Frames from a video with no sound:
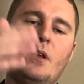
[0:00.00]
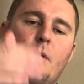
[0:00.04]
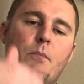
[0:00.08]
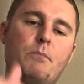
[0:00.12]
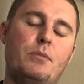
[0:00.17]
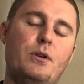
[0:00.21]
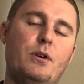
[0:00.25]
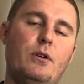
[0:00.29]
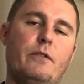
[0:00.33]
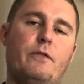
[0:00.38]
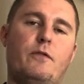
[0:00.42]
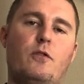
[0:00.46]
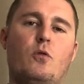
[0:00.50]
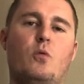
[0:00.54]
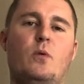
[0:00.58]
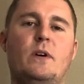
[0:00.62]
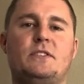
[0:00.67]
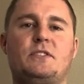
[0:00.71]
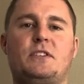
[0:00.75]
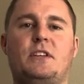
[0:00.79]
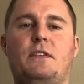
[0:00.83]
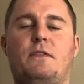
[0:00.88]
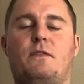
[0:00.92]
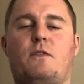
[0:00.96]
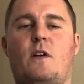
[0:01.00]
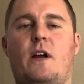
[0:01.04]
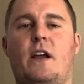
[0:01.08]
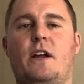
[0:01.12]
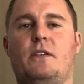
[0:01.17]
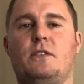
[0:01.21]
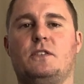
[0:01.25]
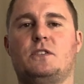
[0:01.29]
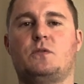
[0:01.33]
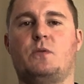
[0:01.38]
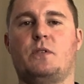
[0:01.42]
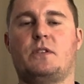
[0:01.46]
Beautiful whiskey
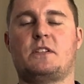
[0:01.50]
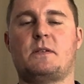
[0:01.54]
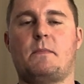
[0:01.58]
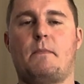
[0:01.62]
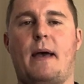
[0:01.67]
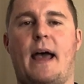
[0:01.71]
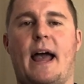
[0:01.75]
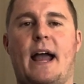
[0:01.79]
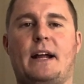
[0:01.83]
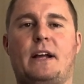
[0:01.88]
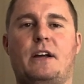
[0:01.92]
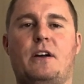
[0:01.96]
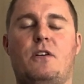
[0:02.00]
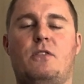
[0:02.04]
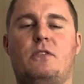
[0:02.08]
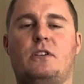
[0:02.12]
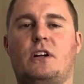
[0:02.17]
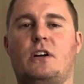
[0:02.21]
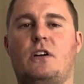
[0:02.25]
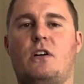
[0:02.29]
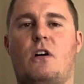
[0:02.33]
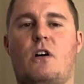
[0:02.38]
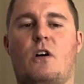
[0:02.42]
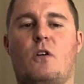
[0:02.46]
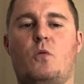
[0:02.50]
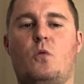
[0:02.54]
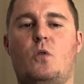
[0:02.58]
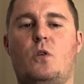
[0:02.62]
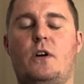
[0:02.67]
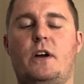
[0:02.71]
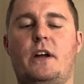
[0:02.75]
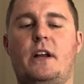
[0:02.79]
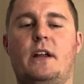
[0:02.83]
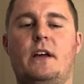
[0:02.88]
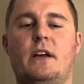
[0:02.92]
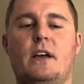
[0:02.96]
fragrance with tobacco and agar
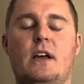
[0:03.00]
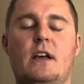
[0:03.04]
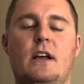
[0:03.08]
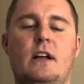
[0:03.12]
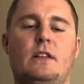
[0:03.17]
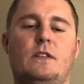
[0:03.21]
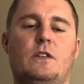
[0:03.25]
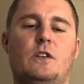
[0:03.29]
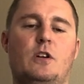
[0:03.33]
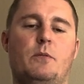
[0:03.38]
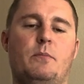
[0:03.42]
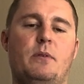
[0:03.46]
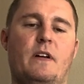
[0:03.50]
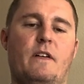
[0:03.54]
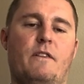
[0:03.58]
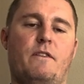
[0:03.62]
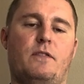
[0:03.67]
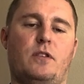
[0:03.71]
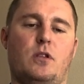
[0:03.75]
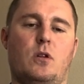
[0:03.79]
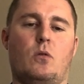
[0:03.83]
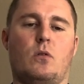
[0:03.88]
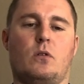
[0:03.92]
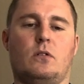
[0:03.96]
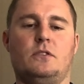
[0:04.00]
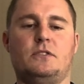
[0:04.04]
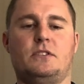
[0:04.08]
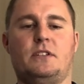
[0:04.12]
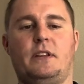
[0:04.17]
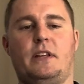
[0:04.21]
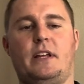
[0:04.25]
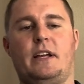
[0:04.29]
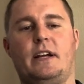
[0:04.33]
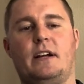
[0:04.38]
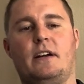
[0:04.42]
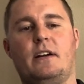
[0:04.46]
wood, a little bit of florals
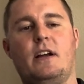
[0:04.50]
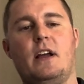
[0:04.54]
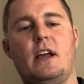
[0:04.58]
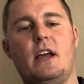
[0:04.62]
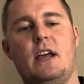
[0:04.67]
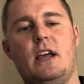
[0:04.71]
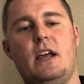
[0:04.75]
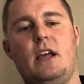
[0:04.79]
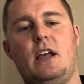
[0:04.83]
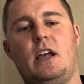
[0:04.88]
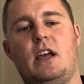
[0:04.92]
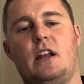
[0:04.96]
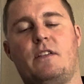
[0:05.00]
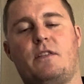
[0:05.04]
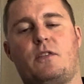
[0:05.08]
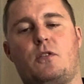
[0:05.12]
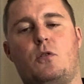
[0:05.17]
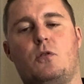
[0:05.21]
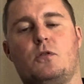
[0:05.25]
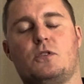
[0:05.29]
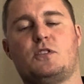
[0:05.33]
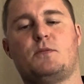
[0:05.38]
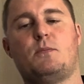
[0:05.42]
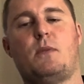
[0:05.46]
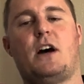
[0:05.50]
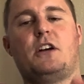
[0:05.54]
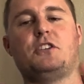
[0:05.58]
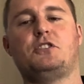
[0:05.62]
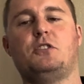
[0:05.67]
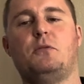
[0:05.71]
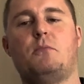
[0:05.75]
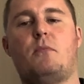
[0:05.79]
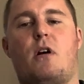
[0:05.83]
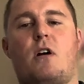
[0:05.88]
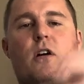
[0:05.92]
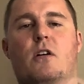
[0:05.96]
in there. And of course,
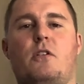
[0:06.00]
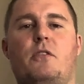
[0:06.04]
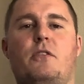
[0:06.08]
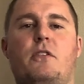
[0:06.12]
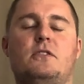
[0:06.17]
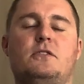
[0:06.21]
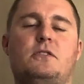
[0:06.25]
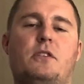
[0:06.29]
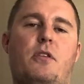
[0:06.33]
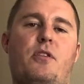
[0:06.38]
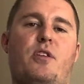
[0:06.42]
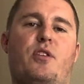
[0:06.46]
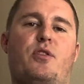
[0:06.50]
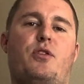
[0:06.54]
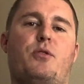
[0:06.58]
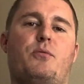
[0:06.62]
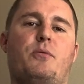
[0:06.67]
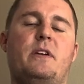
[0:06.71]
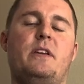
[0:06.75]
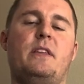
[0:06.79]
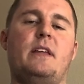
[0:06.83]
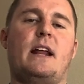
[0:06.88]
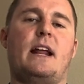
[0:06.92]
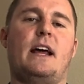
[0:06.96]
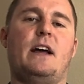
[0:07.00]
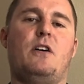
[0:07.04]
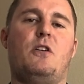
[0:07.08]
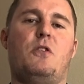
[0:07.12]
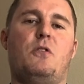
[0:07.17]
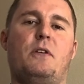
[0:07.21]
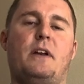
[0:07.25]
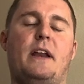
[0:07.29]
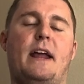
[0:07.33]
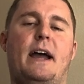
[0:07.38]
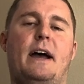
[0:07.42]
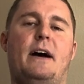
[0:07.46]
Mashumaro. Those are the 3 that I
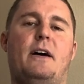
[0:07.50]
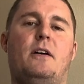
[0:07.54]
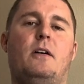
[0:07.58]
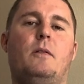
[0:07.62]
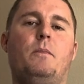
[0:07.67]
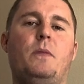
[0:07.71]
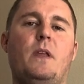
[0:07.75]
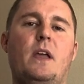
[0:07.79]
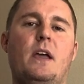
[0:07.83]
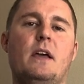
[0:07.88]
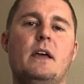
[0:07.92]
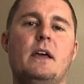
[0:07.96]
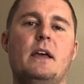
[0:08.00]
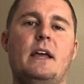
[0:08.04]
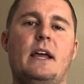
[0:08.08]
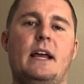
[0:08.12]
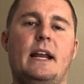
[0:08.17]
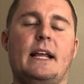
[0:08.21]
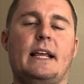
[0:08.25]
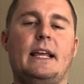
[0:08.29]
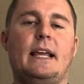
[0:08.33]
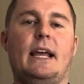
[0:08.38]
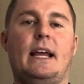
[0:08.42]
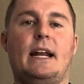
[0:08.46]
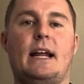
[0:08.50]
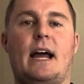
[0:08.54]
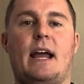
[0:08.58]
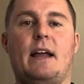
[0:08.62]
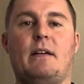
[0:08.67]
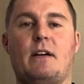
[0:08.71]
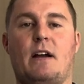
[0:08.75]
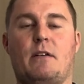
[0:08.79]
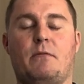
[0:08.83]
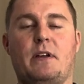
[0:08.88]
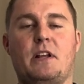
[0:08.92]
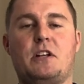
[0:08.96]
own now. And again,
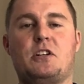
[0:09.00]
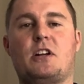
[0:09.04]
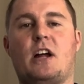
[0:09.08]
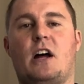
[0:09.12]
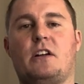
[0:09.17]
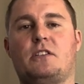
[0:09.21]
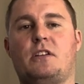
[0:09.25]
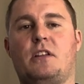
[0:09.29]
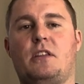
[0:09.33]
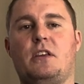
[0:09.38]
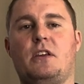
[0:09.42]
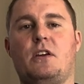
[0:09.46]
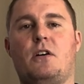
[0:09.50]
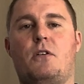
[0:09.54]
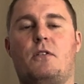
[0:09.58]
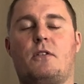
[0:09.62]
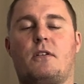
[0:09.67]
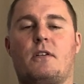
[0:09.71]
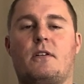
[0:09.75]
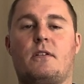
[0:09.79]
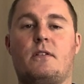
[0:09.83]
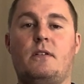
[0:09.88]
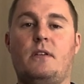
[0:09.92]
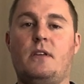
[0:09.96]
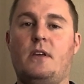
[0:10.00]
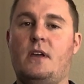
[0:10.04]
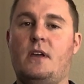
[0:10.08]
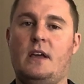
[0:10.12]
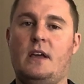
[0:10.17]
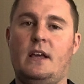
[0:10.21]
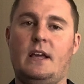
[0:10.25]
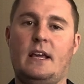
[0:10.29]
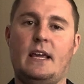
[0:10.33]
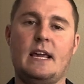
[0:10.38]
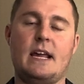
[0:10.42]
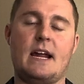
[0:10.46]
I reached out to the owner.
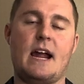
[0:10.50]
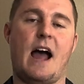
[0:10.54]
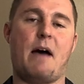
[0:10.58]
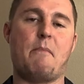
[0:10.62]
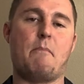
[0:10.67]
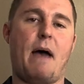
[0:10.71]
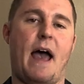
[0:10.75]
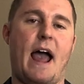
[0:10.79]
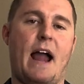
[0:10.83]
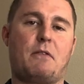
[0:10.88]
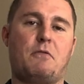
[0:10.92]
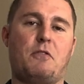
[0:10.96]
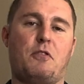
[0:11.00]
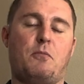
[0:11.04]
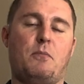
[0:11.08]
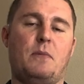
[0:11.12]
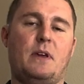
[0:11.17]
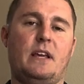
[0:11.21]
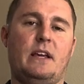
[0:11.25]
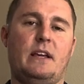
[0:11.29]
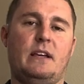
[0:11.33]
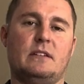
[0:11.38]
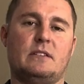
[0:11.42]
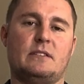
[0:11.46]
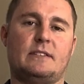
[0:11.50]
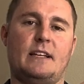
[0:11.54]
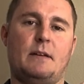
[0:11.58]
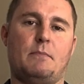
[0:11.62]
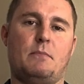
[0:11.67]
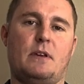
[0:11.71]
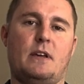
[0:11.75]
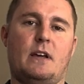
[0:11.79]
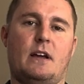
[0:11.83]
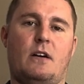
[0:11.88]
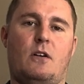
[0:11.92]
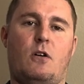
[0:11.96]
He got back with me. He sent
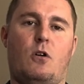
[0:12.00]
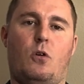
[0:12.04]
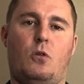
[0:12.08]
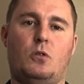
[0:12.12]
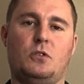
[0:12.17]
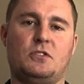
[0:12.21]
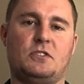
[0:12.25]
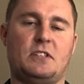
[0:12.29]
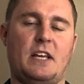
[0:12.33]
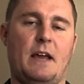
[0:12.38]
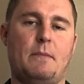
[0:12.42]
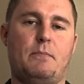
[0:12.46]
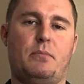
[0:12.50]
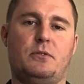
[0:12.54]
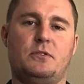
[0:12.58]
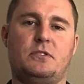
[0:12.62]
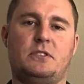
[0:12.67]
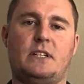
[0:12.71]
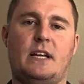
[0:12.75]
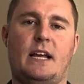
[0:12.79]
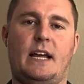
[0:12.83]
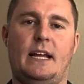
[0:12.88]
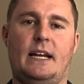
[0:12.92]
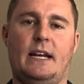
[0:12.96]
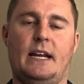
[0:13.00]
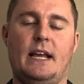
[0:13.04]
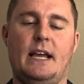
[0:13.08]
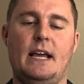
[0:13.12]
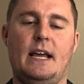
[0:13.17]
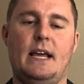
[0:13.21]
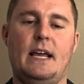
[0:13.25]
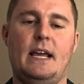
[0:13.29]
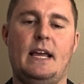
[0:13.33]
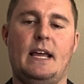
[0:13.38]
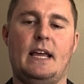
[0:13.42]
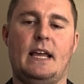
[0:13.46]
me a whole sample set,
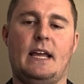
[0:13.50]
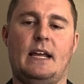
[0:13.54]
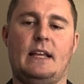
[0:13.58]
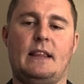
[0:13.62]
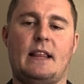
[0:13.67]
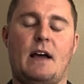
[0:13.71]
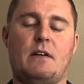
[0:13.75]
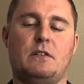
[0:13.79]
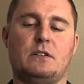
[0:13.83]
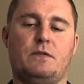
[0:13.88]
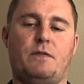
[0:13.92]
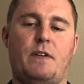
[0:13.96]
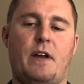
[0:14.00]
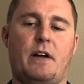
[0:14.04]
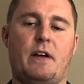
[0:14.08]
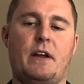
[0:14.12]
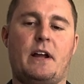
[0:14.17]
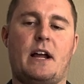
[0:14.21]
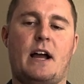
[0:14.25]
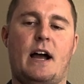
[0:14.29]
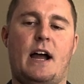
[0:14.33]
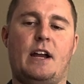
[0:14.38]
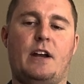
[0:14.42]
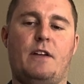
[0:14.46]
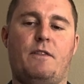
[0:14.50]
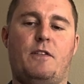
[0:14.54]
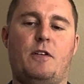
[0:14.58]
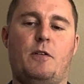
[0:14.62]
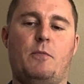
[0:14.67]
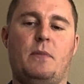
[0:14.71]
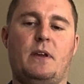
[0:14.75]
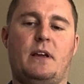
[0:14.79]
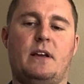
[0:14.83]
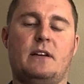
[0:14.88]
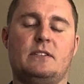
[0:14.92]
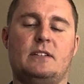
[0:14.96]
and that was very kind of
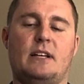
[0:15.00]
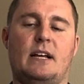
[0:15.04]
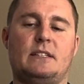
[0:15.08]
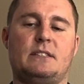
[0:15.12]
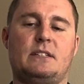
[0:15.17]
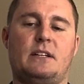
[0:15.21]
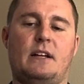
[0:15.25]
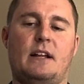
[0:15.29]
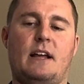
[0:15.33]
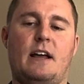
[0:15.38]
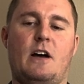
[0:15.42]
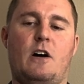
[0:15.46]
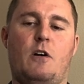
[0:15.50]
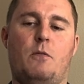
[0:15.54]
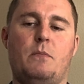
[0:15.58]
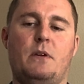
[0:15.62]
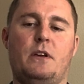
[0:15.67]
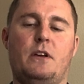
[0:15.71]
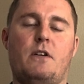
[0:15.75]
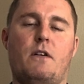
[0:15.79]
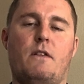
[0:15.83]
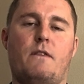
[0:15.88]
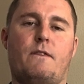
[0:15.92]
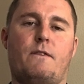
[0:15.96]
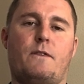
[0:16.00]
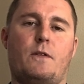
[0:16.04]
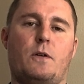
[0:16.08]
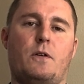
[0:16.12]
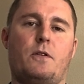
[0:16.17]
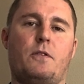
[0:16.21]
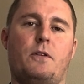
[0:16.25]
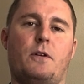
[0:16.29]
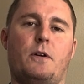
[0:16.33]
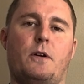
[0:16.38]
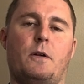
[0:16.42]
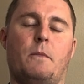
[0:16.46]
him, because that's going to help me go
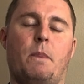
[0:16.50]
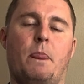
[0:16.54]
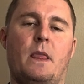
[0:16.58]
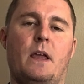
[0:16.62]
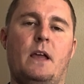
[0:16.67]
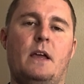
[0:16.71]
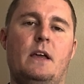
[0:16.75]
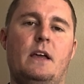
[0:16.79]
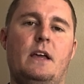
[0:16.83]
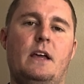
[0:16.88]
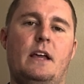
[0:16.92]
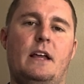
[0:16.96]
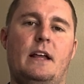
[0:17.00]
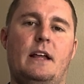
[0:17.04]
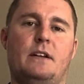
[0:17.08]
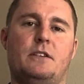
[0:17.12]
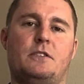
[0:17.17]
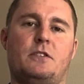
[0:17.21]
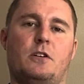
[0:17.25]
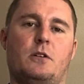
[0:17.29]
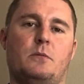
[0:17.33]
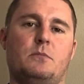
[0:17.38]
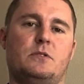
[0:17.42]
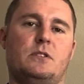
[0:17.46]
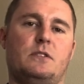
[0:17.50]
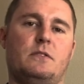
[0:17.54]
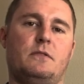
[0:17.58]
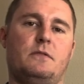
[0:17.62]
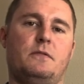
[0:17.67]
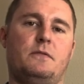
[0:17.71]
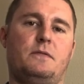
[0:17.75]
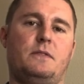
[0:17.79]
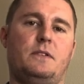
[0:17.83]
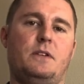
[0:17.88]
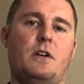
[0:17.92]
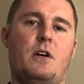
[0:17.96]
further in terms
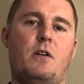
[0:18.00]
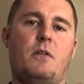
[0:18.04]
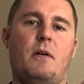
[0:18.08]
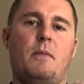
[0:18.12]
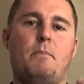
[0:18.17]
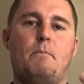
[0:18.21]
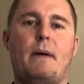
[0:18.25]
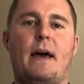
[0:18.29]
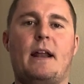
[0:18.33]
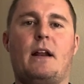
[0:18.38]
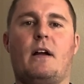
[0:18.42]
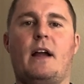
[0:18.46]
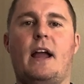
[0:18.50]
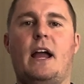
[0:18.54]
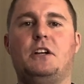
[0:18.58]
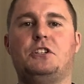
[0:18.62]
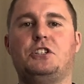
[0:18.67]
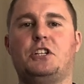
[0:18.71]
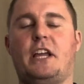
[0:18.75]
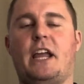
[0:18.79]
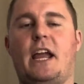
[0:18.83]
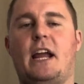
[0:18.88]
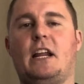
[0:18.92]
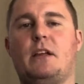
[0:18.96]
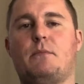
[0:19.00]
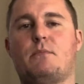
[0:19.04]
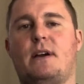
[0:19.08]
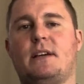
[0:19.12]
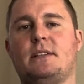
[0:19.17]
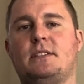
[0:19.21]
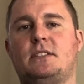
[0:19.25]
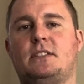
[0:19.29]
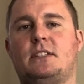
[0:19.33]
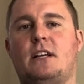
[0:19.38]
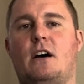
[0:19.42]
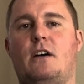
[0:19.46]
of, better educating
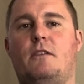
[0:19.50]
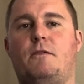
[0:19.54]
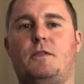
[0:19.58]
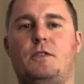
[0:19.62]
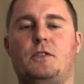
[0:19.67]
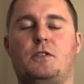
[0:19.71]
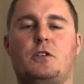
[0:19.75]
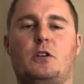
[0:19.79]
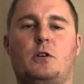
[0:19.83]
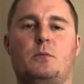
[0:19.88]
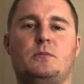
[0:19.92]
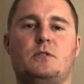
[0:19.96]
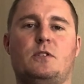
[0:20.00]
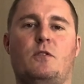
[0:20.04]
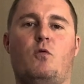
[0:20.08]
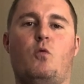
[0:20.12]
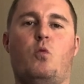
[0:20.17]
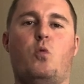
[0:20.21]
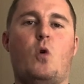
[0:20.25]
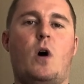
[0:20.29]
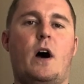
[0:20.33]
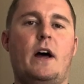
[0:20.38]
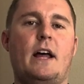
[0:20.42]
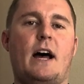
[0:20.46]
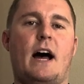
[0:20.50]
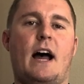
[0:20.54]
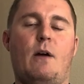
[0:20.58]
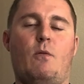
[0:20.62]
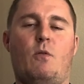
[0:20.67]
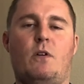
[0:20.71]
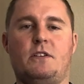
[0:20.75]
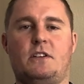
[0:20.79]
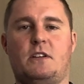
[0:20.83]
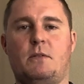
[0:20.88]
myself in terms of what I want